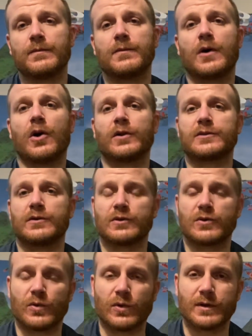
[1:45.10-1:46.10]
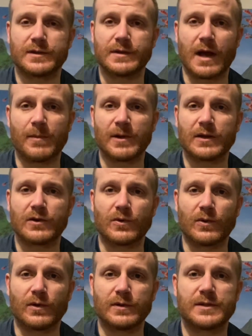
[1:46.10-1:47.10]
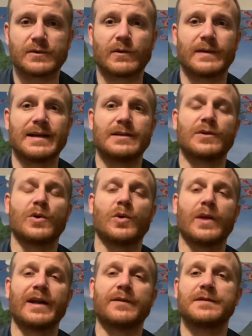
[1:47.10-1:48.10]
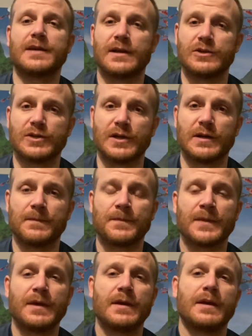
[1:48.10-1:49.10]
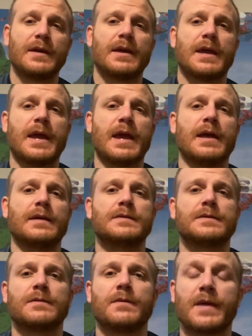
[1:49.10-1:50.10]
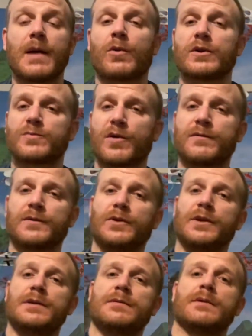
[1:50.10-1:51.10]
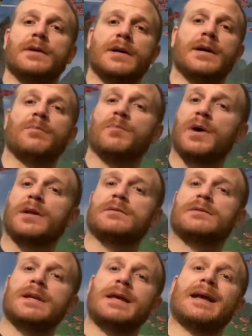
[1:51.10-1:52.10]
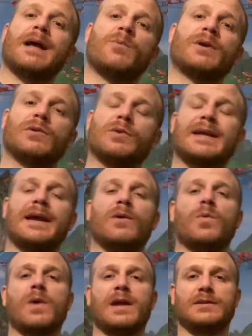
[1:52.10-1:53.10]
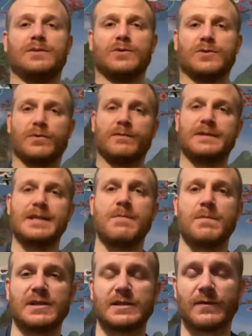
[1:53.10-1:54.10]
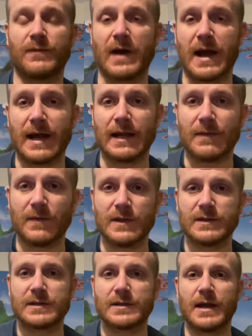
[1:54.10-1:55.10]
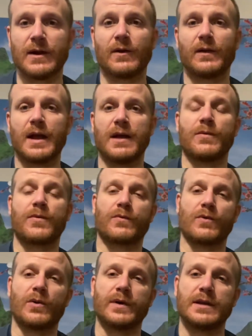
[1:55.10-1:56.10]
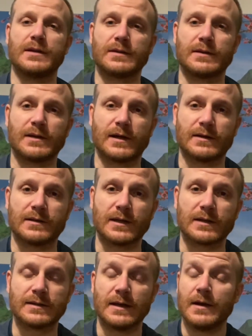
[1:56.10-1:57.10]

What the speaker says: altered chords, dominant chords, creates a whole lot of tension, and that works perfectly. But today I want to look at a way to sort of demystify this scale and throw it into the context